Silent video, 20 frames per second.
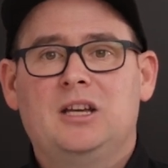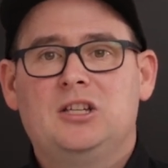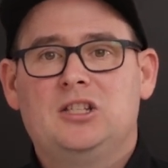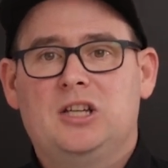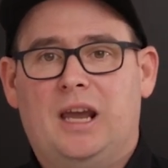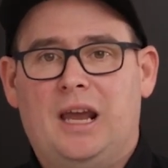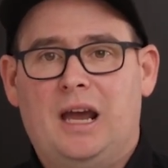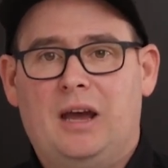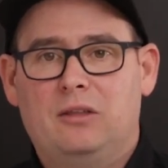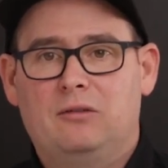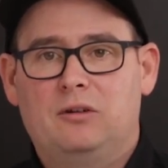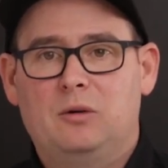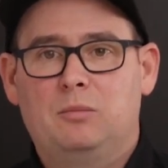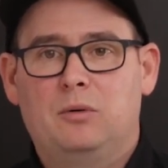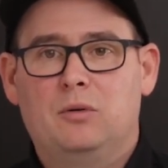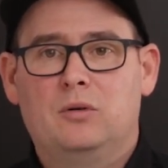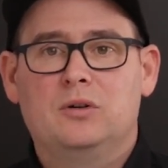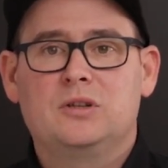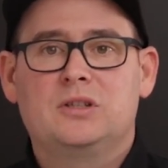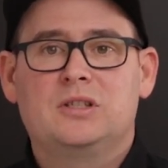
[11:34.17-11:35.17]
Check out the
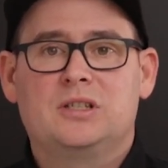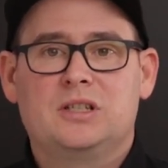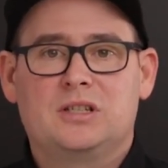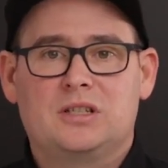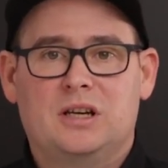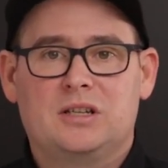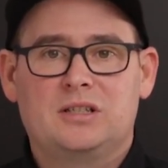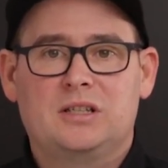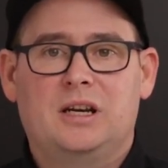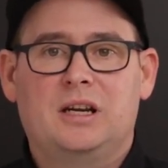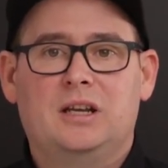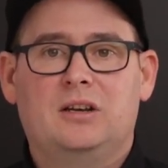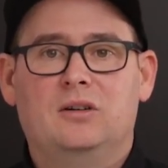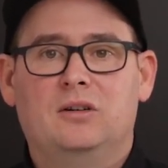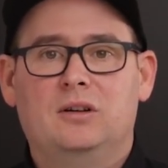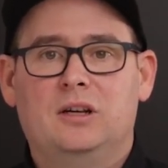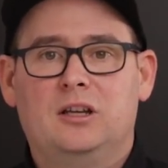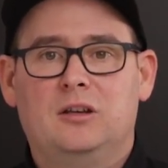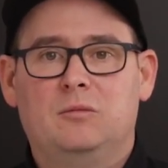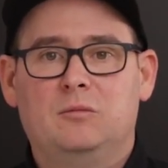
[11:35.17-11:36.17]
reports, discuss any
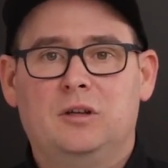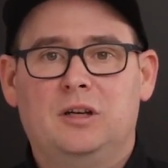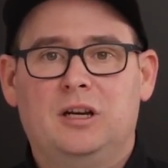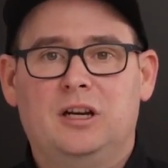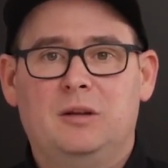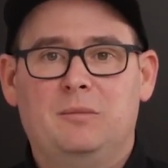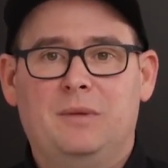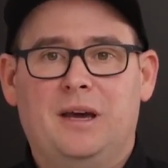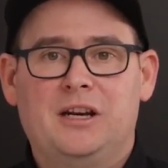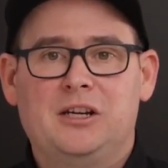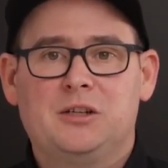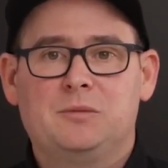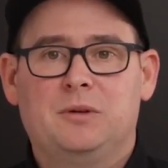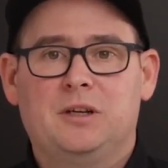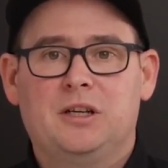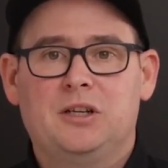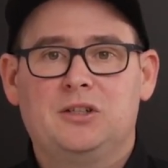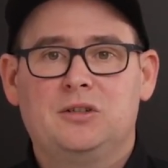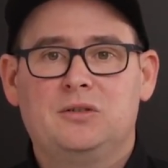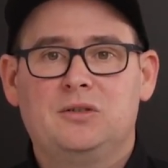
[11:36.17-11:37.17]
curly community
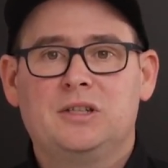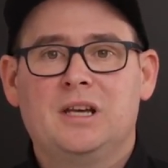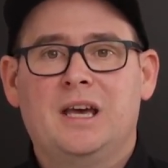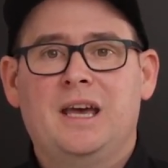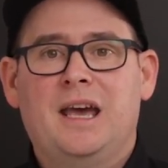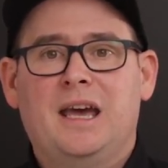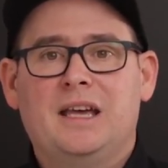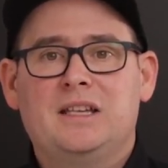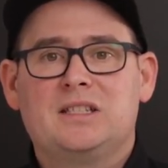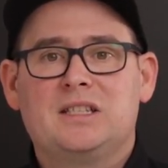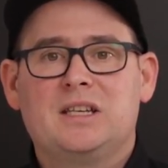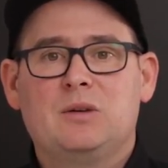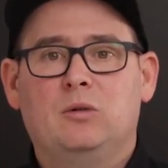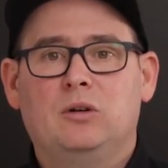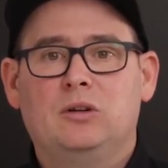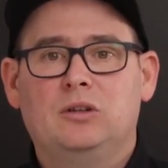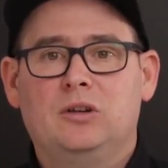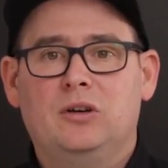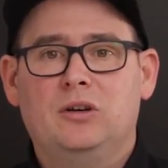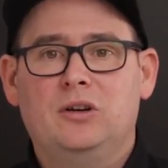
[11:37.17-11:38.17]
management issues, and see
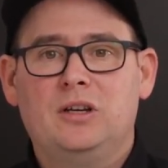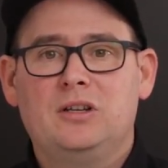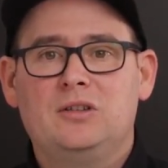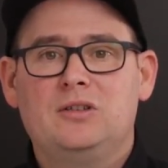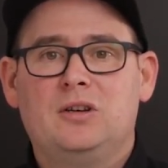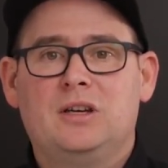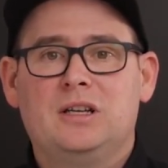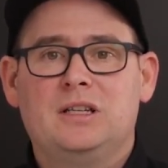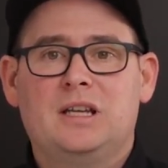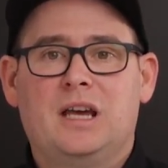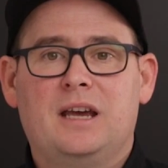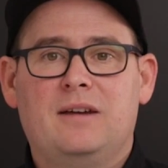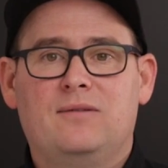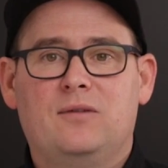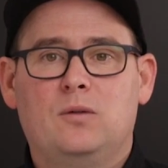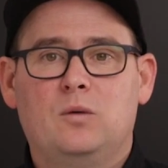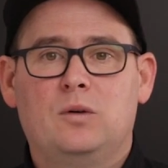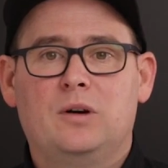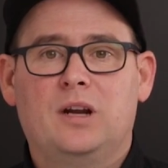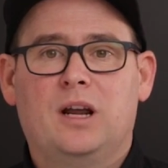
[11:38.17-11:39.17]
what learnings you can take
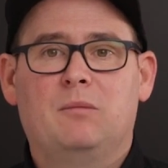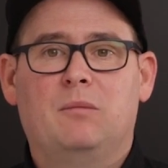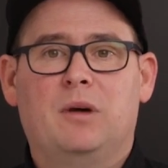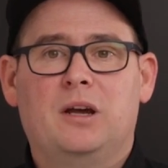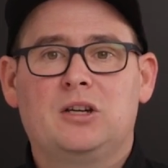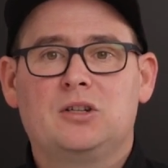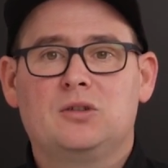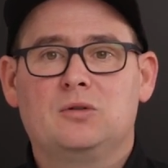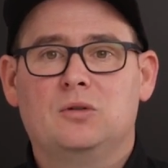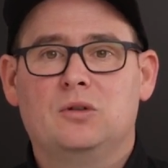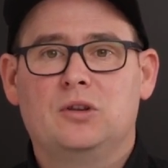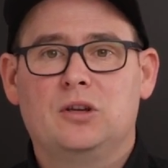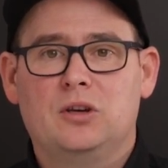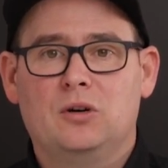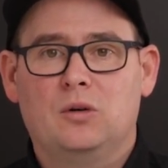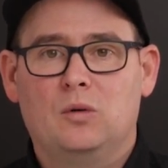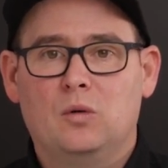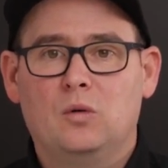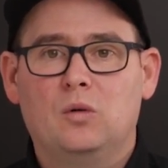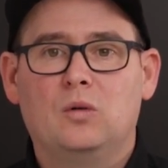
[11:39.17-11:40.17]
forward and make sure that
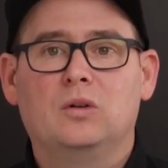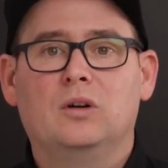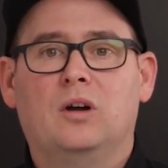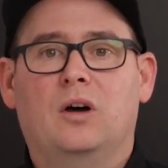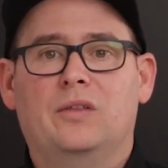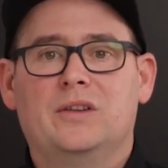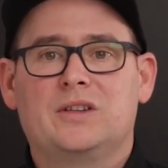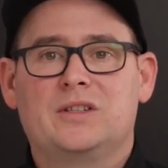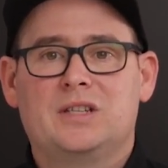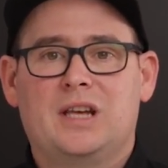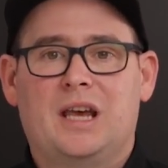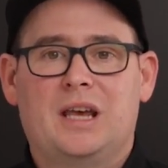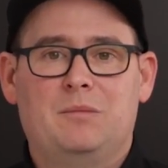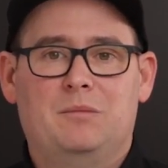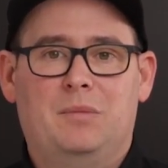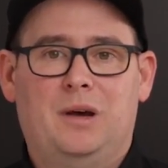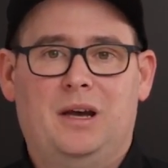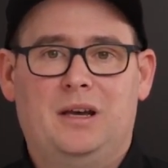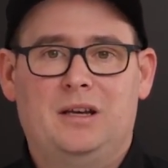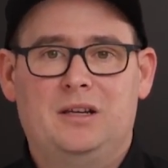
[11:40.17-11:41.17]
you're all on the
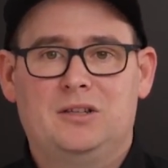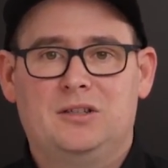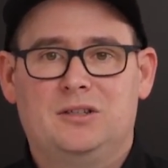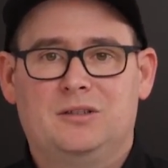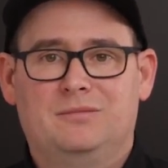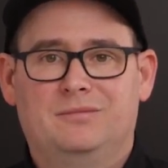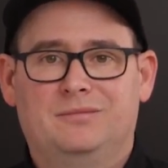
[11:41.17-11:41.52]
same page.